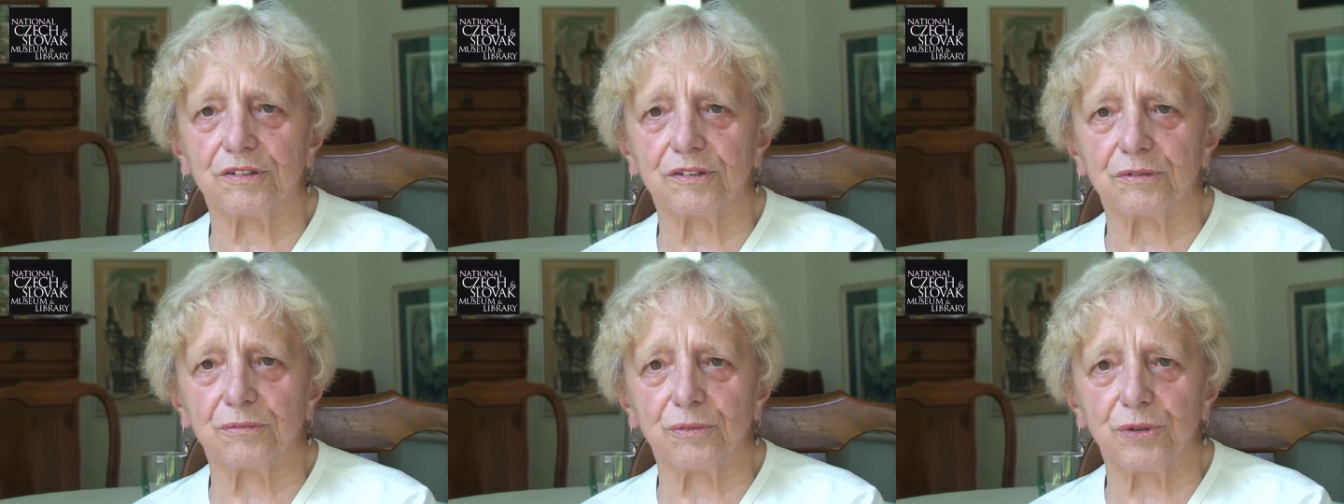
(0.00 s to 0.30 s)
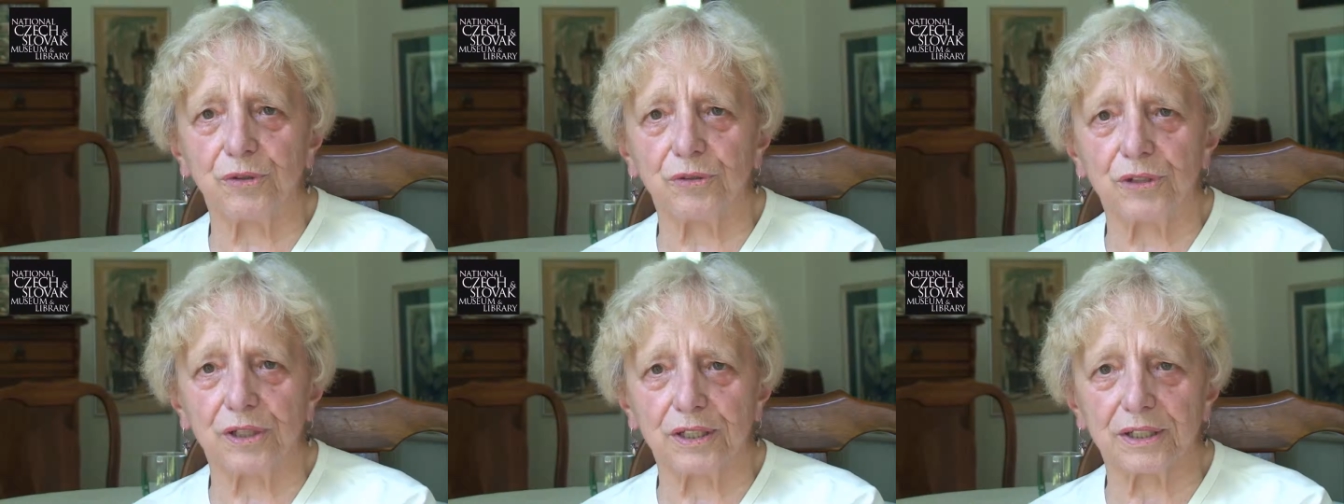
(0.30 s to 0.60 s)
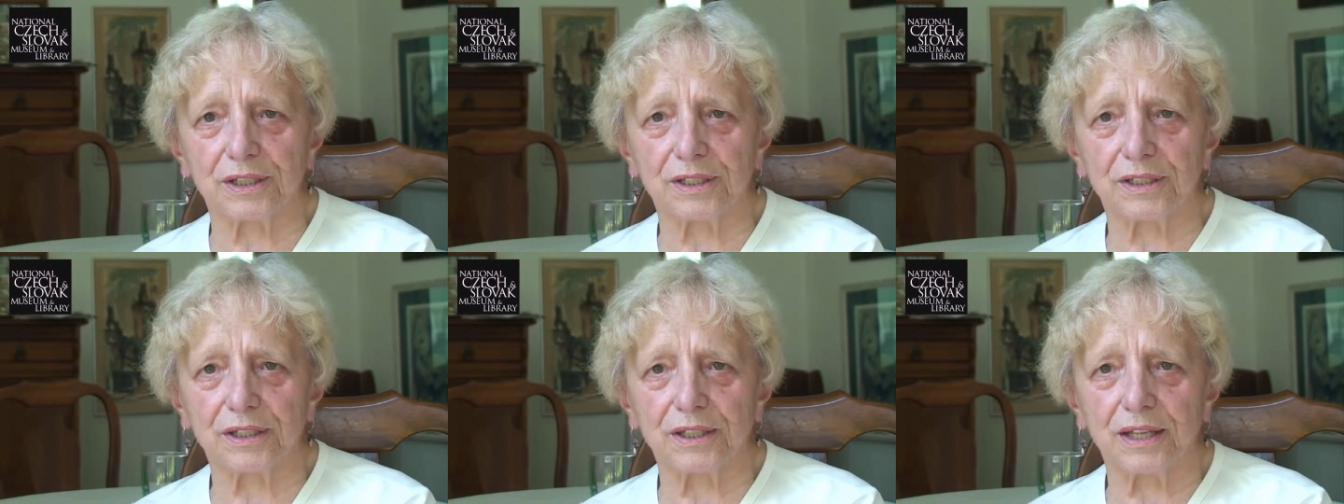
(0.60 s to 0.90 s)
in Munich,
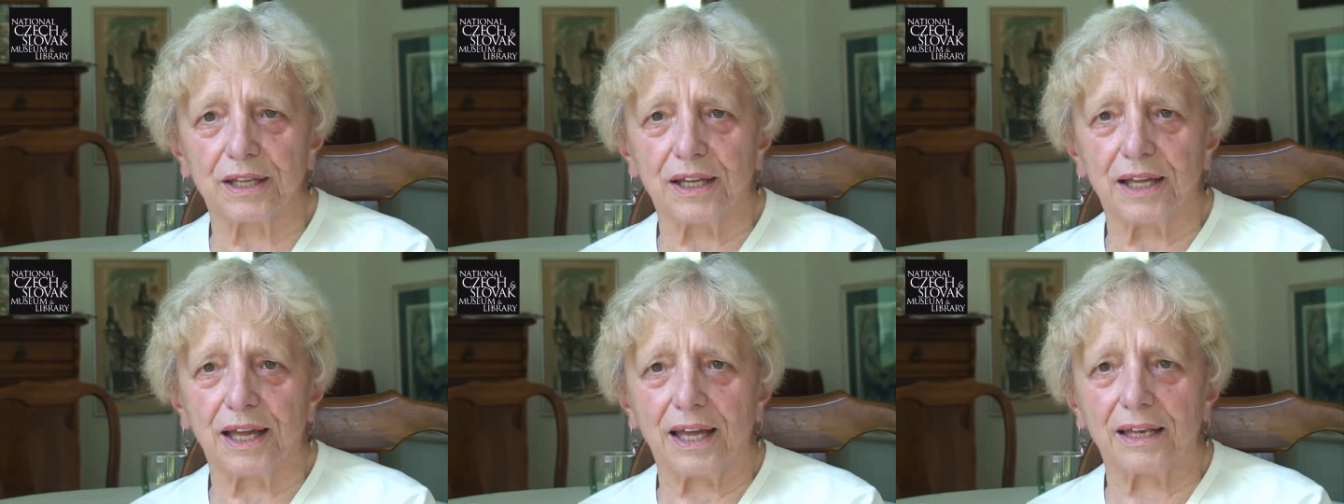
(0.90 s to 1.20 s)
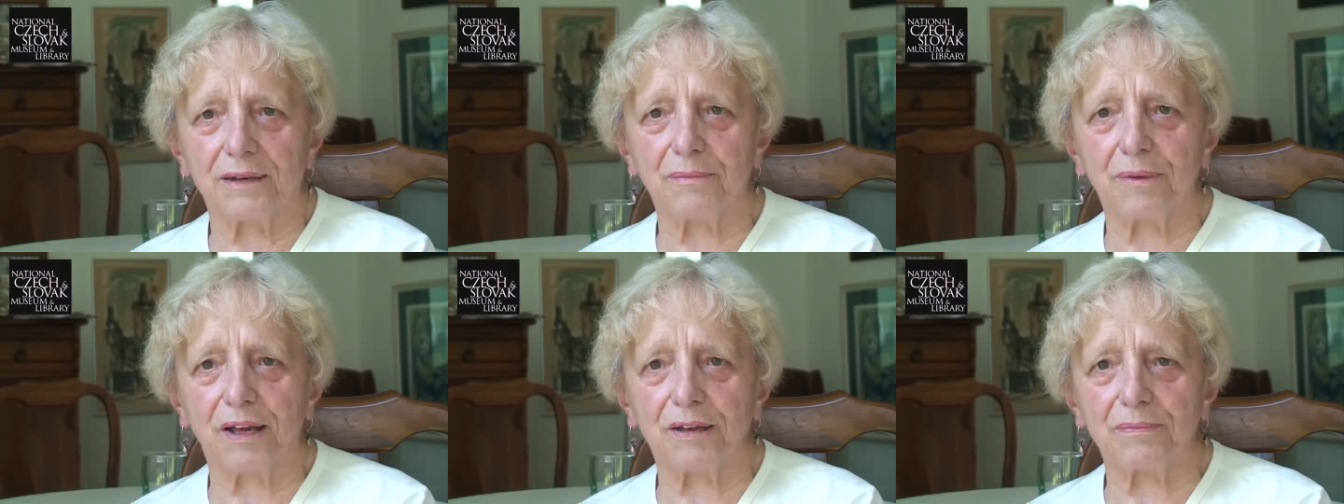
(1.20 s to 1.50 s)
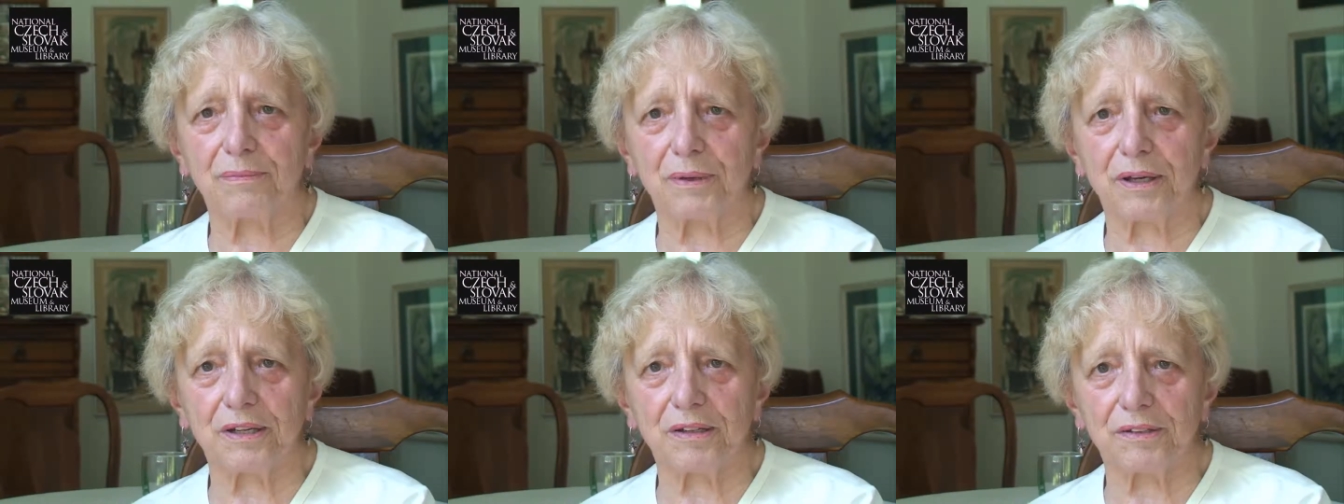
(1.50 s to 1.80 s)
and my
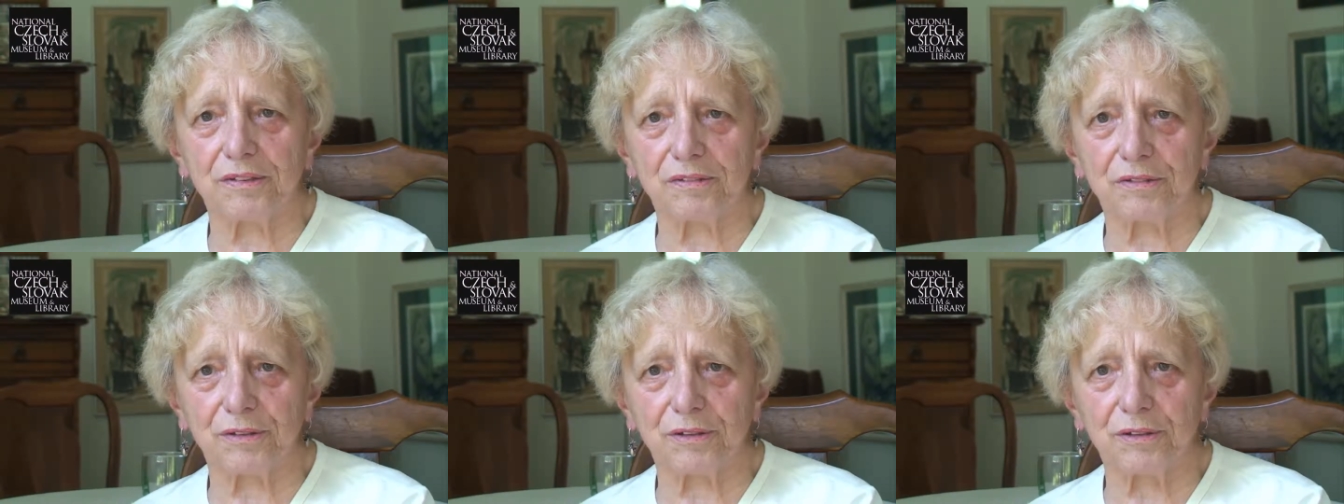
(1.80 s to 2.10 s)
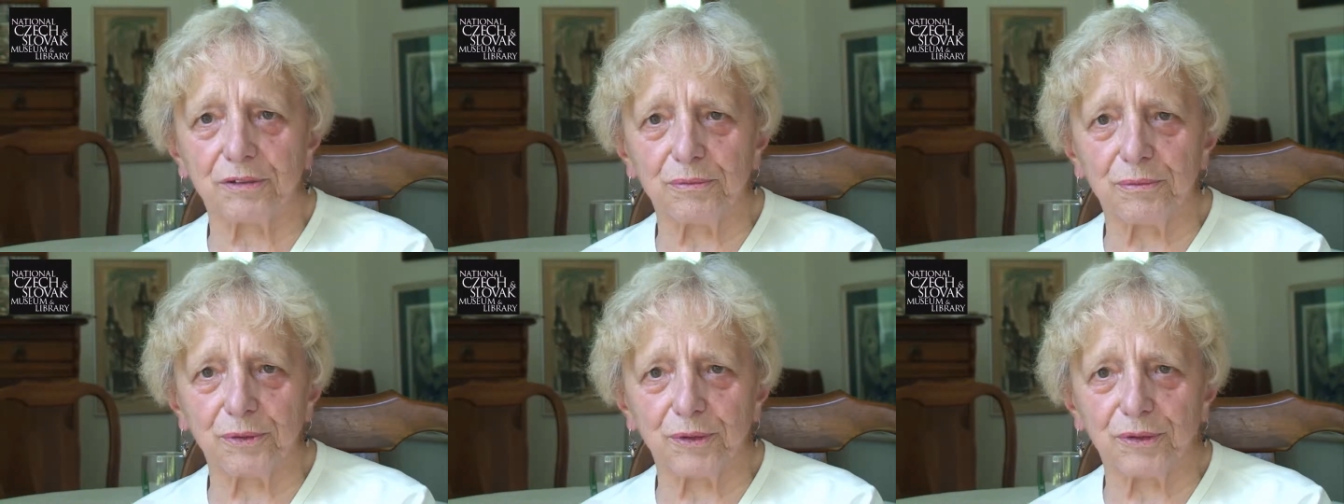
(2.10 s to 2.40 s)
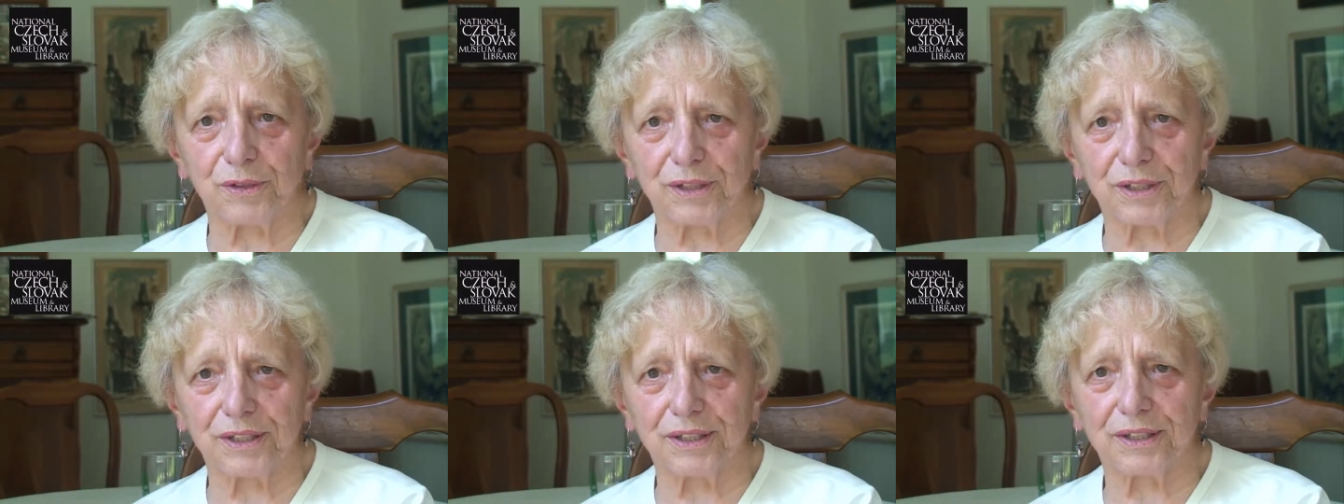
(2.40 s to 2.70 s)
parents were in
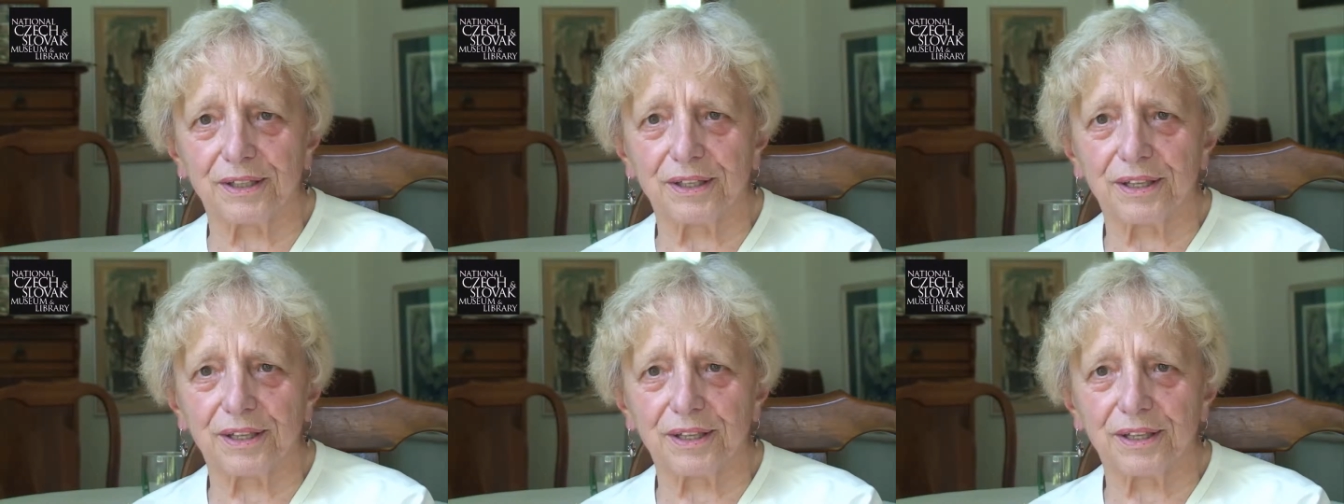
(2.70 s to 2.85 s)
Munich,